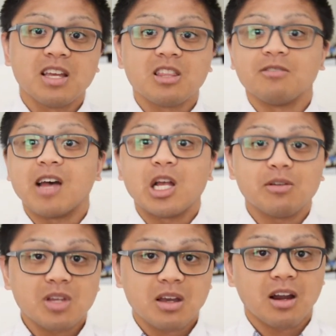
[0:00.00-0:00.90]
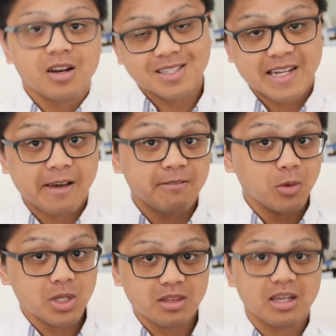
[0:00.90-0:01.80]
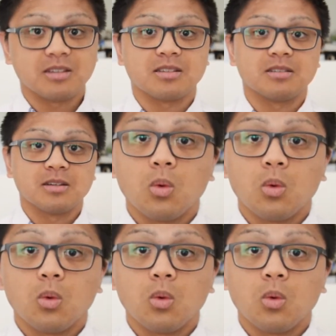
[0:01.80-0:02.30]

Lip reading: the value of the car is now $40,000.